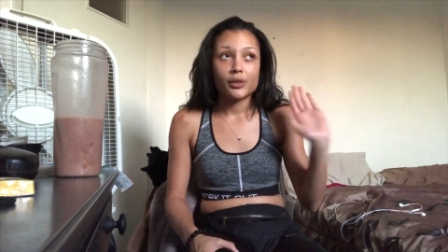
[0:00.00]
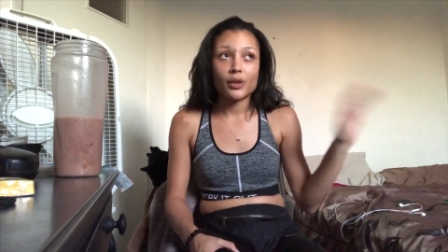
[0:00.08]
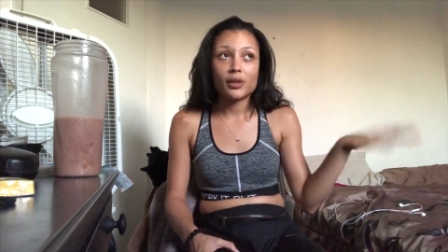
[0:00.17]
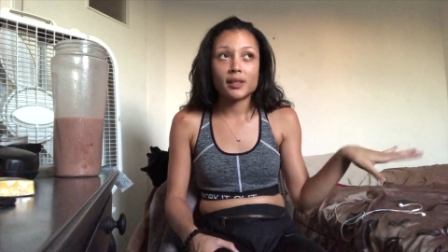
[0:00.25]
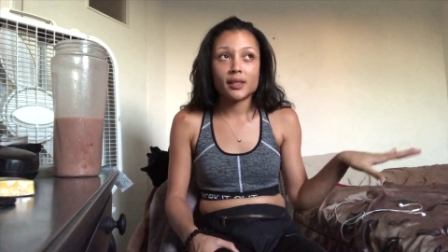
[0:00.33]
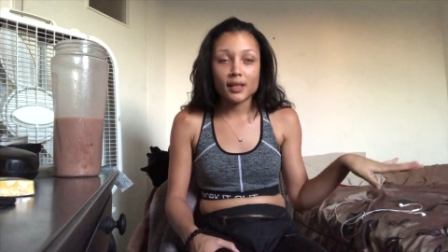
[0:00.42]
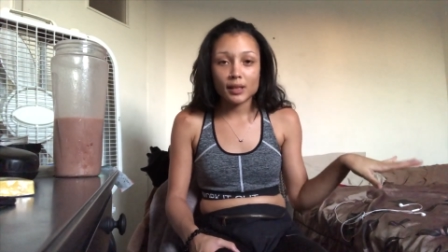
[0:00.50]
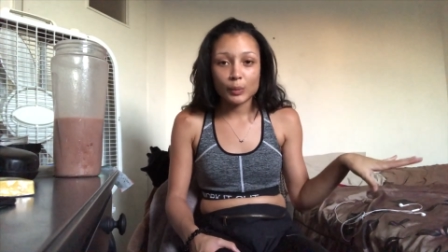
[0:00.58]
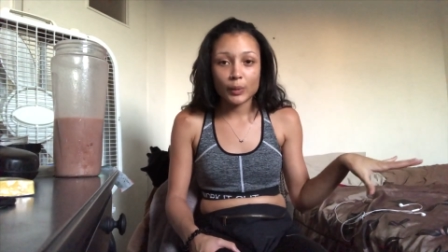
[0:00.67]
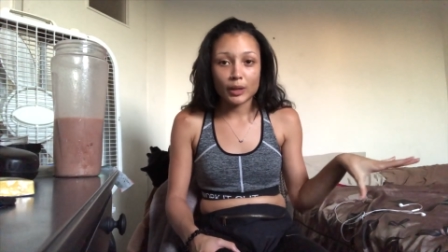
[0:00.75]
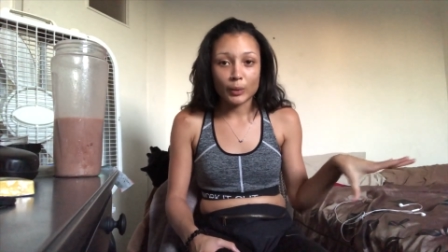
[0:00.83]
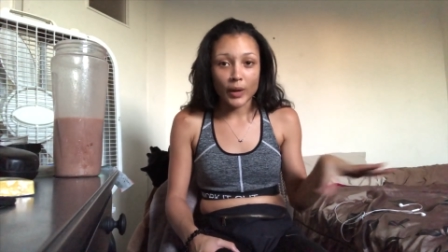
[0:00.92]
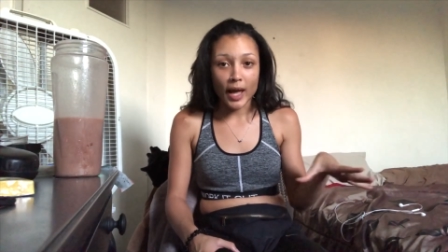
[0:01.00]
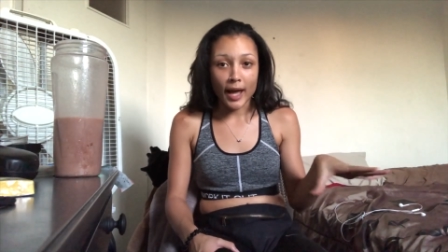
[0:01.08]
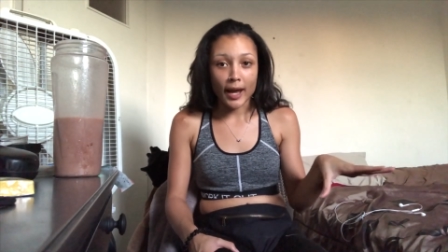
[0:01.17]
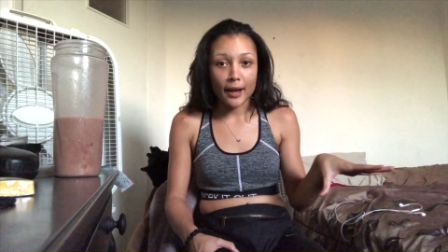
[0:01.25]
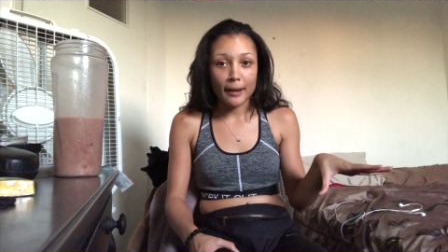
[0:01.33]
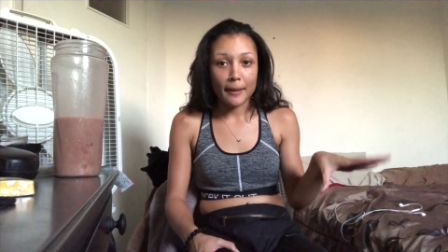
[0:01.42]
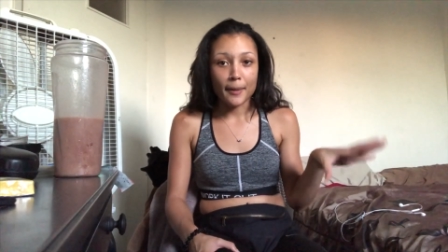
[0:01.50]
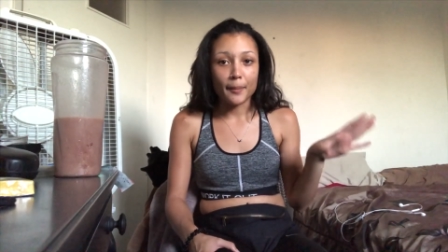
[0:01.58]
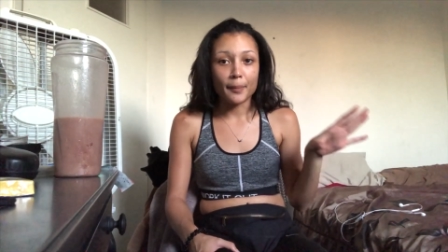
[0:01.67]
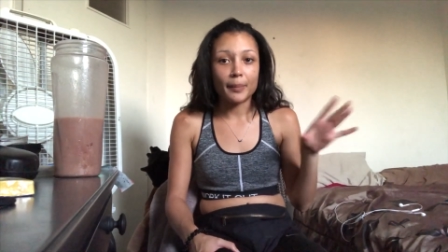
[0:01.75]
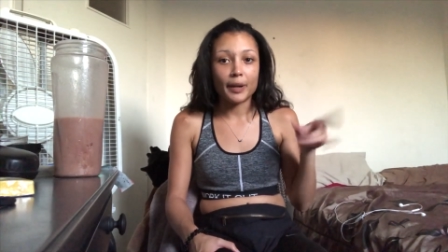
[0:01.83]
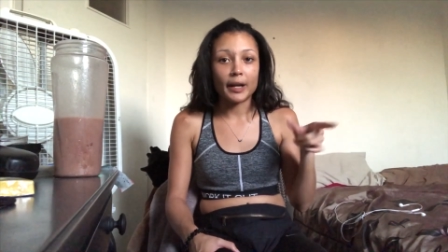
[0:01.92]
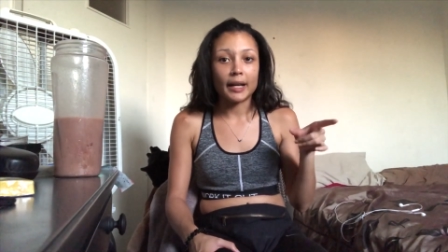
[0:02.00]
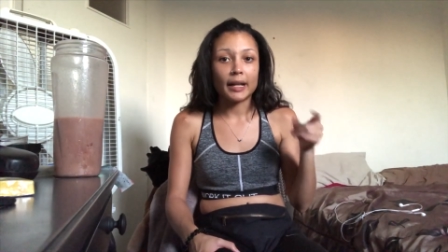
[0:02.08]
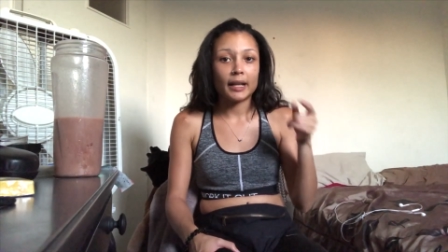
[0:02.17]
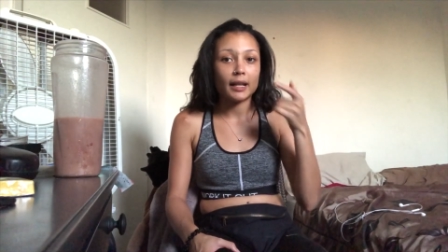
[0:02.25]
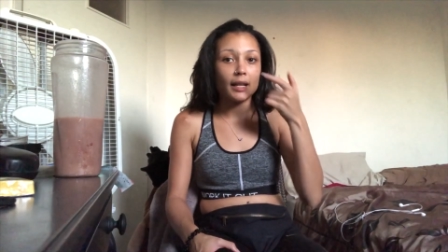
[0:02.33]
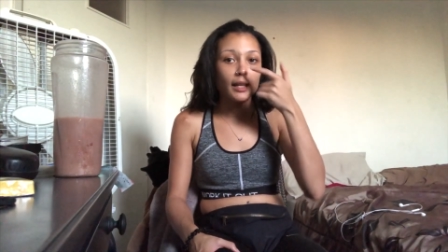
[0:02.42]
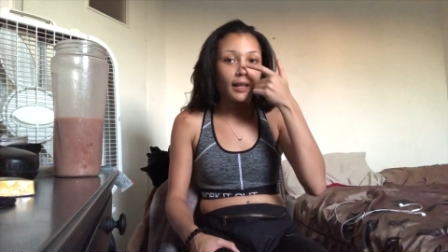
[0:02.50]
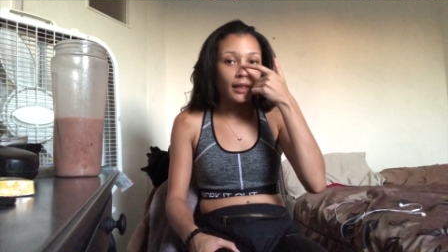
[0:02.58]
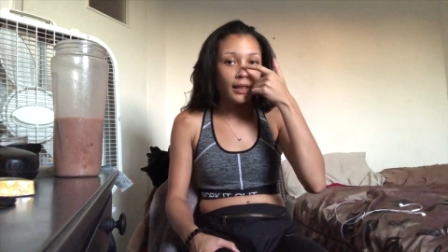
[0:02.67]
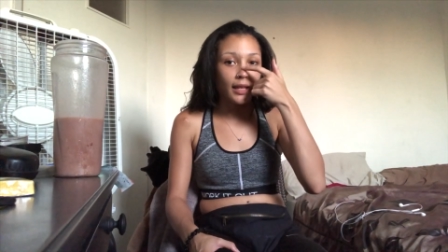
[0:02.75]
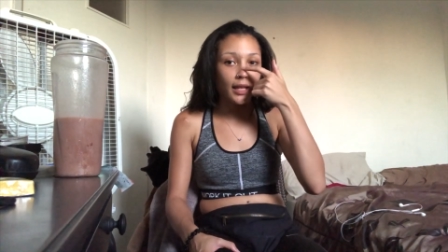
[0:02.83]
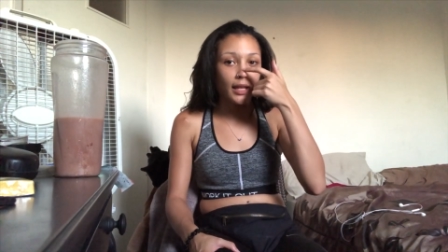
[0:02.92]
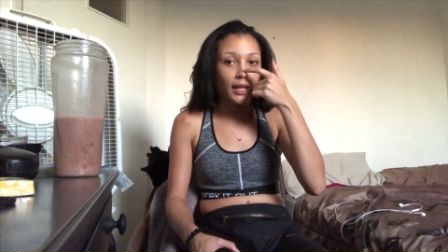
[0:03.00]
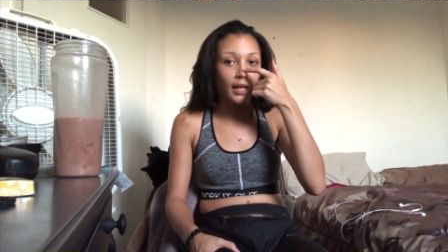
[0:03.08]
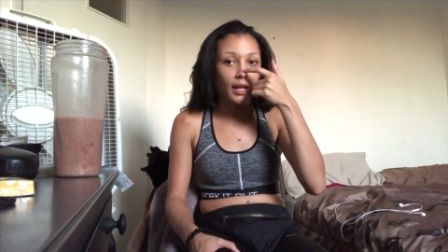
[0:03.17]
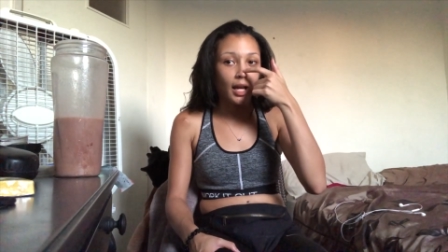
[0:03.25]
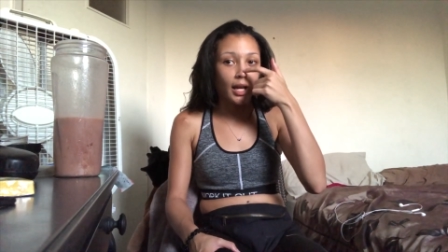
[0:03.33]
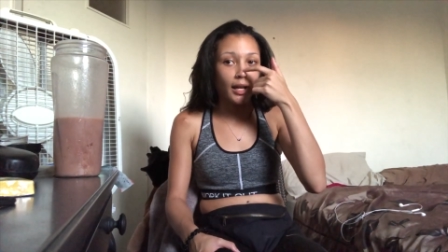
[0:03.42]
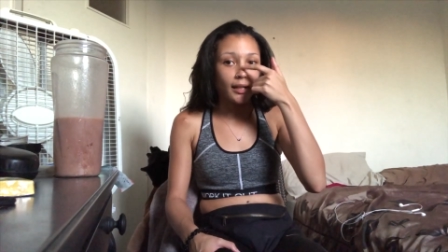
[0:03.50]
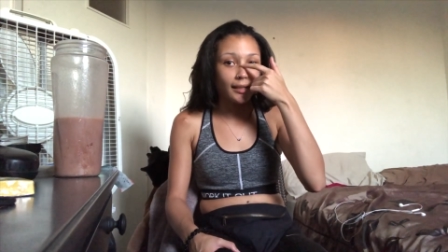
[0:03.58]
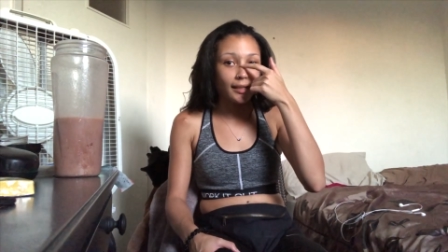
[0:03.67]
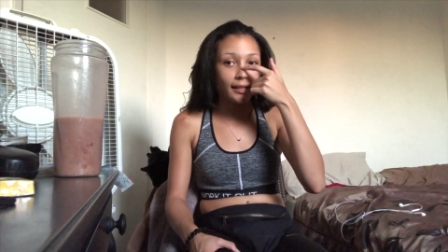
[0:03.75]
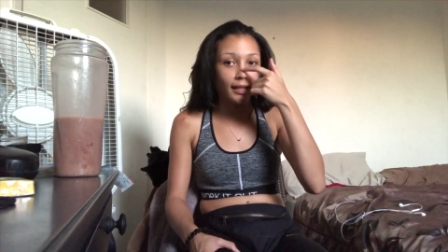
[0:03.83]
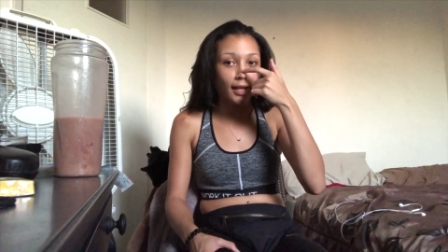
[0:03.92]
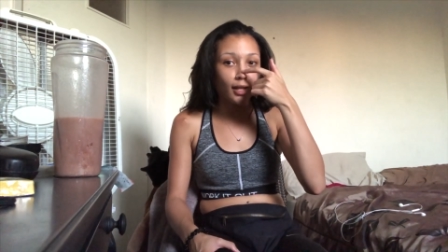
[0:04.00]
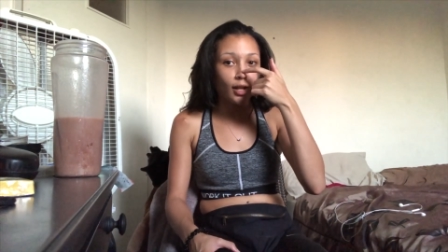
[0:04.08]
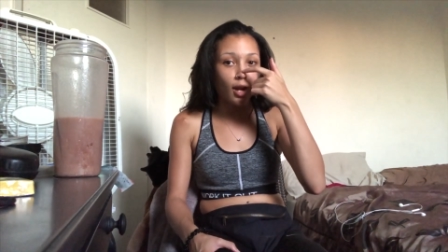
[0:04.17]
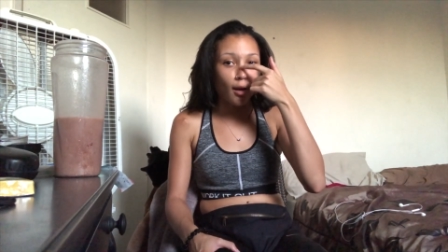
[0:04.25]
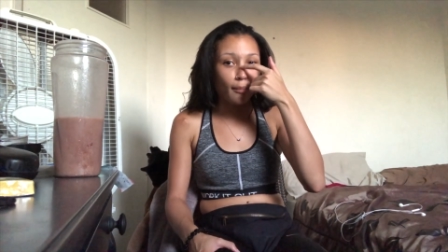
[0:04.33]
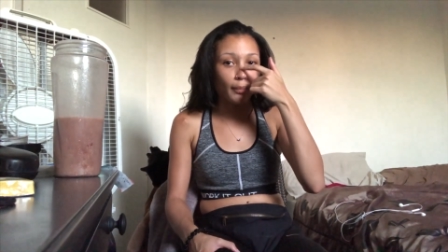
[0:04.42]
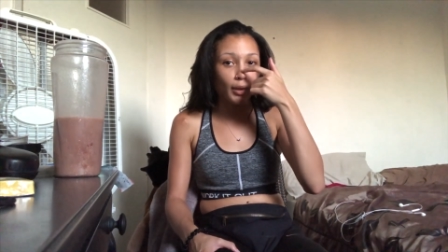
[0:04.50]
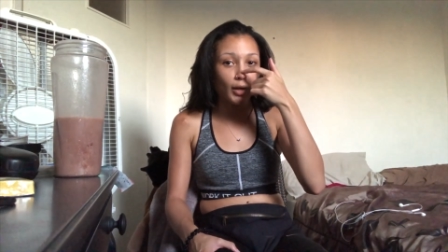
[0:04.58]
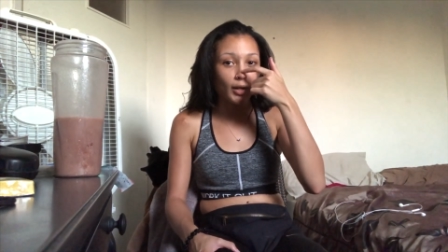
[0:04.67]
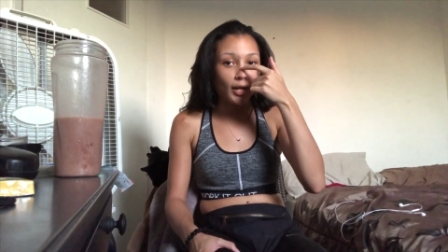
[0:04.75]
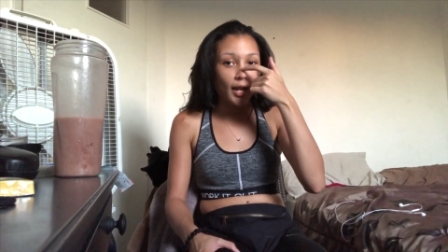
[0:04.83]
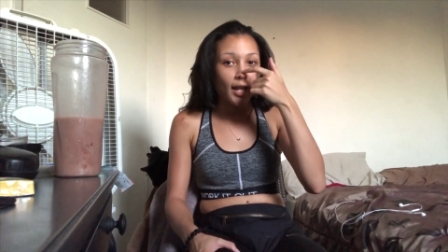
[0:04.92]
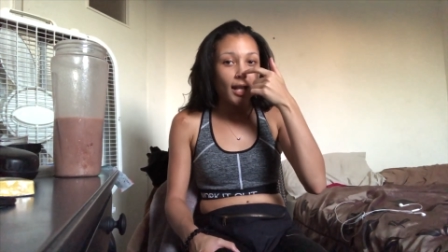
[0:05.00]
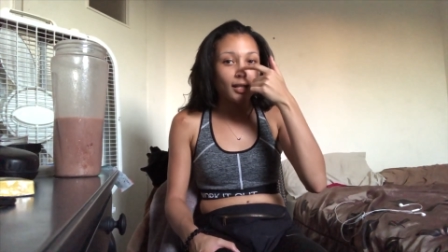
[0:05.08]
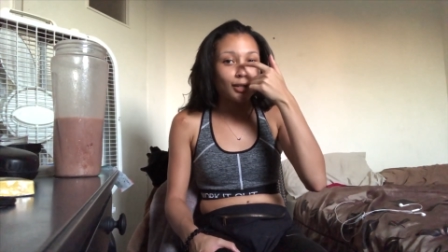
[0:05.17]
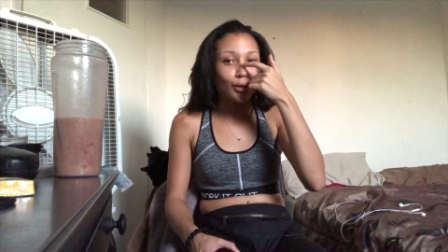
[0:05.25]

So the zits went away, but the uh, skin got burnt.